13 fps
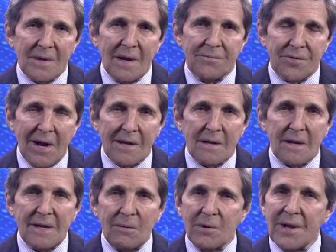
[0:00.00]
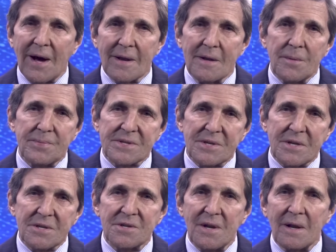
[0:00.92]
And frankly, we're not in a
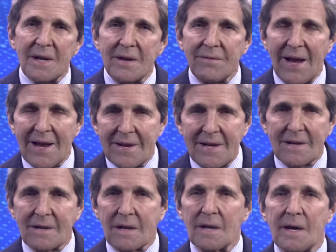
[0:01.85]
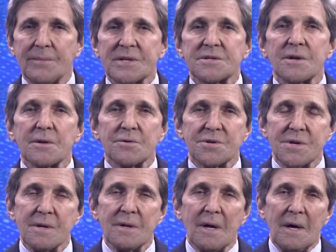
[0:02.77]
position to leave any climate
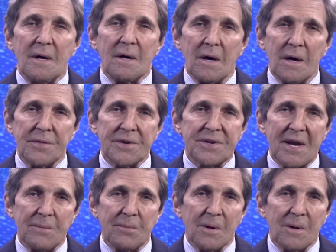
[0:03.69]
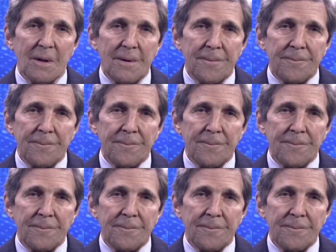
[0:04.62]
solution on the table.